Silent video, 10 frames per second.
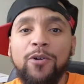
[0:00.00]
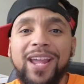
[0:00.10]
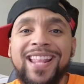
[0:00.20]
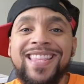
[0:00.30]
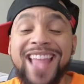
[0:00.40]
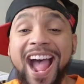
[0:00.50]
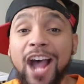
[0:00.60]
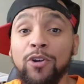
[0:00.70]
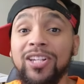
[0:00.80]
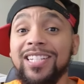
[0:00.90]
And
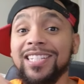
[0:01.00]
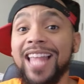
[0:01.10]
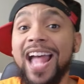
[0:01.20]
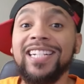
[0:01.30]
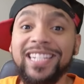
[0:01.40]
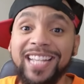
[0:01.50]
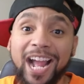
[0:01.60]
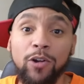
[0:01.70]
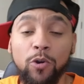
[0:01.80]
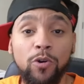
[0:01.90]
now he's lashing
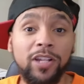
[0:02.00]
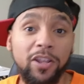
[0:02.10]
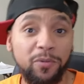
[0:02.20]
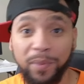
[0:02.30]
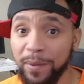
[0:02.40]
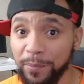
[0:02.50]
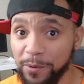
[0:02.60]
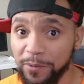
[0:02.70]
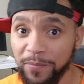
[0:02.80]
out on other people.